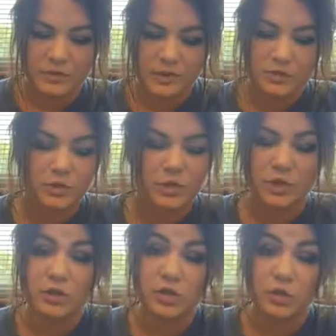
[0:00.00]
do
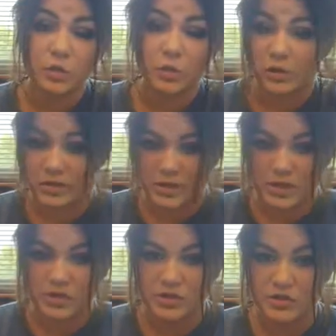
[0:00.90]
look to
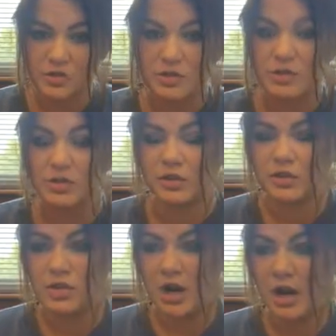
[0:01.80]
organizations, to their
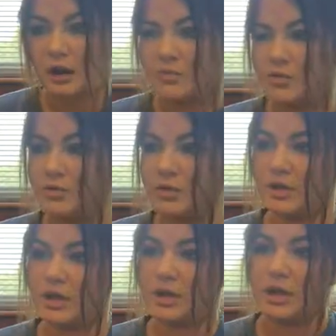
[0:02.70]
job, to
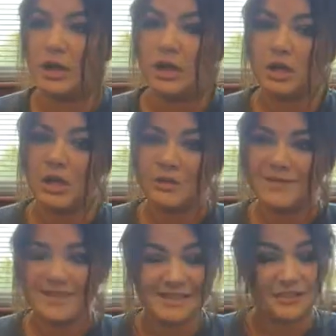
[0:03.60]
their
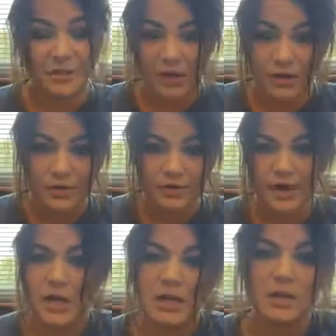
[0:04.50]
significant other,
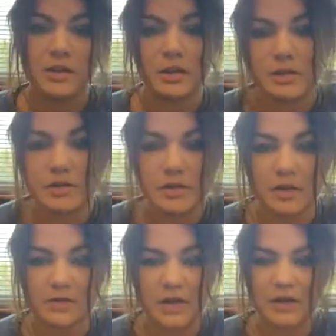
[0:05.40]
to anything else in
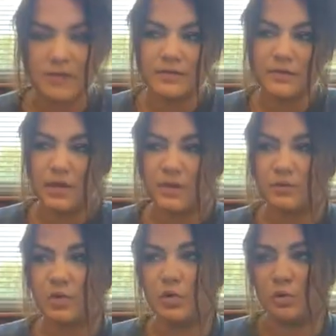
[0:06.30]
life to kind of tell
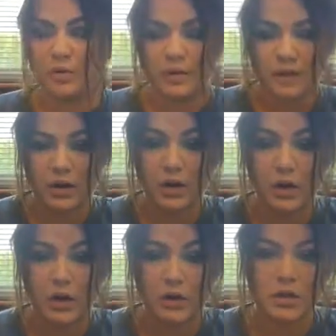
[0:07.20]
them who or what they
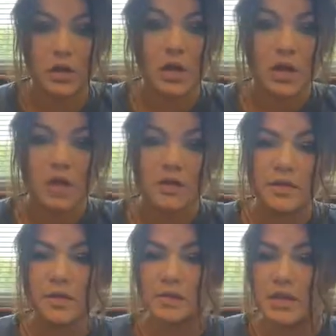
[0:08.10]
are, and they
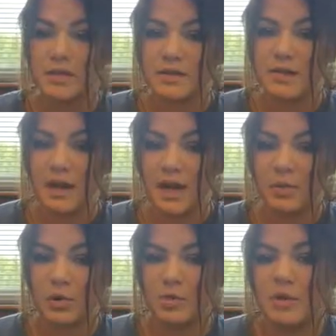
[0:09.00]
don't take the
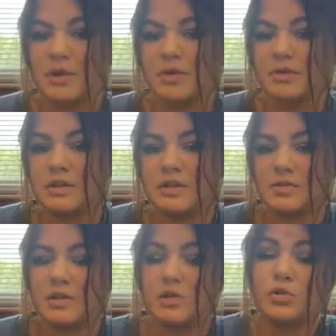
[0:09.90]
time, or maybe they don't take the time,
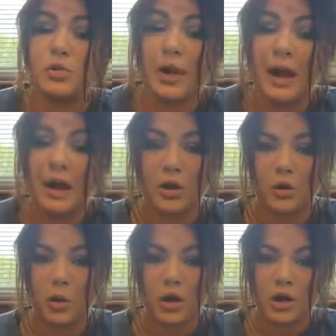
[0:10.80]
they don't know
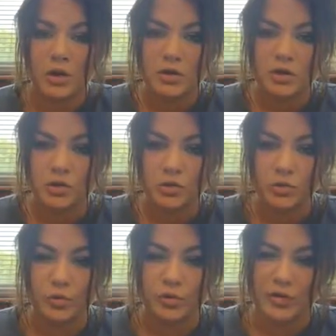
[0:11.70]
how
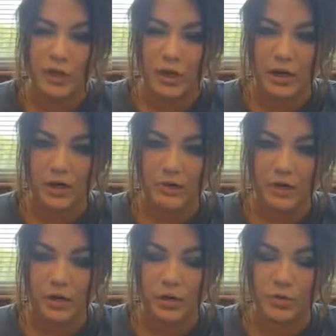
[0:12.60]
to figure it out on
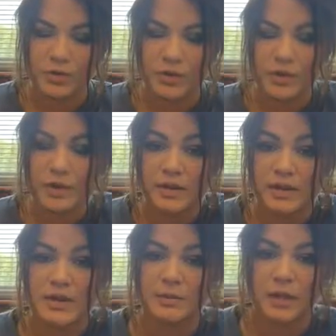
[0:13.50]
their own. So they think that
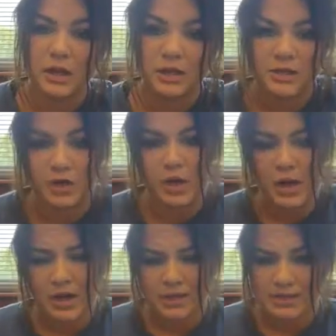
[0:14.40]
somebody else or
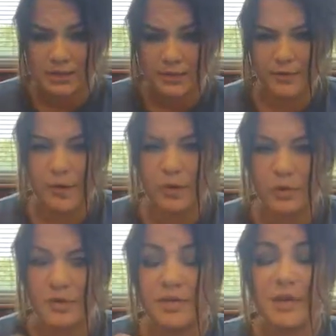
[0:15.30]
some event
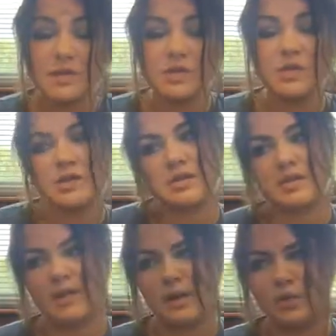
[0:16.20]
or this is just,
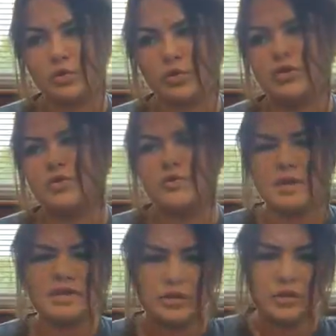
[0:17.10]
if I only do
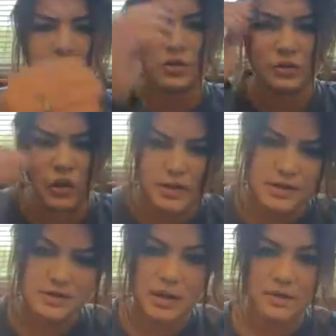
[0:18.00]
this or cross
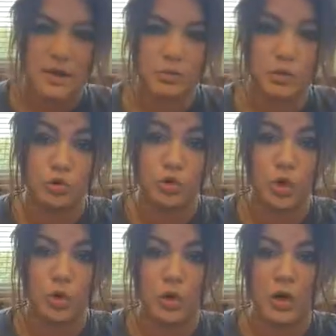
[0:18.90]
this off, I will
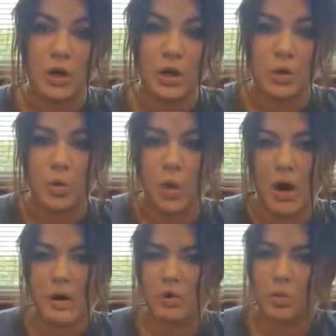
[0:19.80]
know
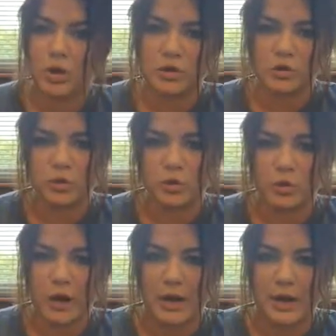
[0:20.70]
why or what or who
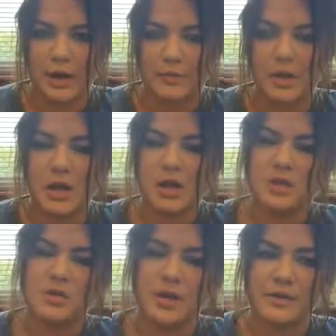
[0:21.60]
I am.
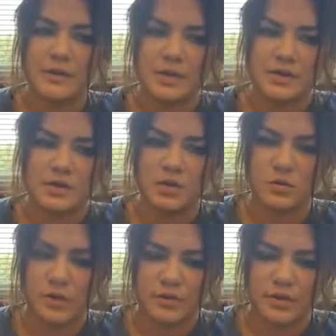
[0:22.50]
So I think that's still
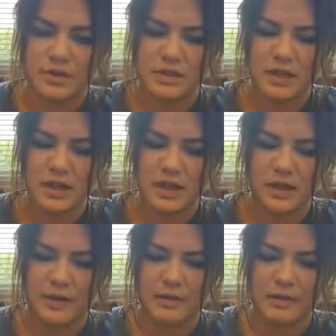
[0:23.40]
relevant today,
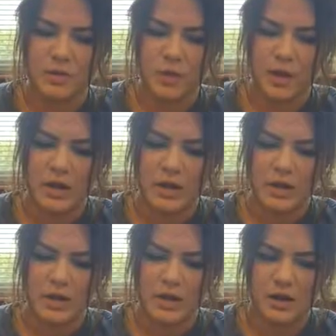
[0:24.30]
and I think the way
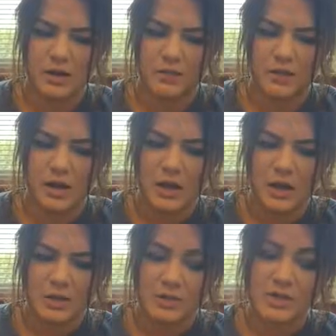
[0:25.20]
he
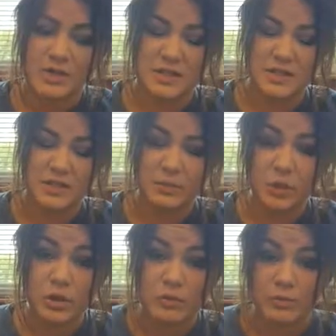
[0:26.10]
presents it in the
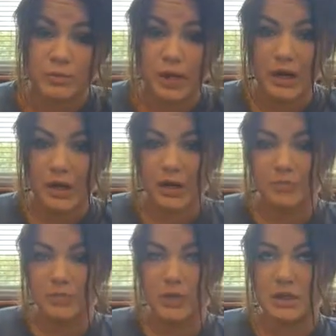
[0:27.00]
book might
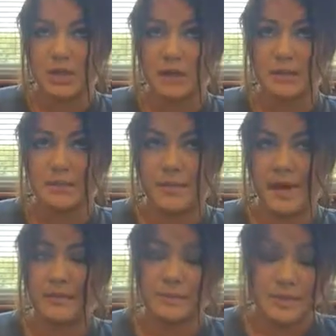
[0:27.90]
not be
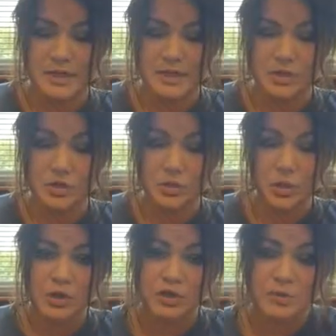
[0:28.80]
everybody's
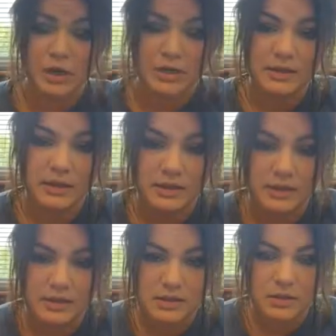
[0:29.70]
situation, but I think it
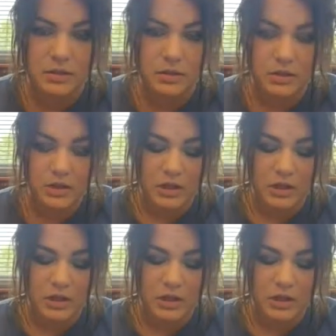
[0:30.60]
is still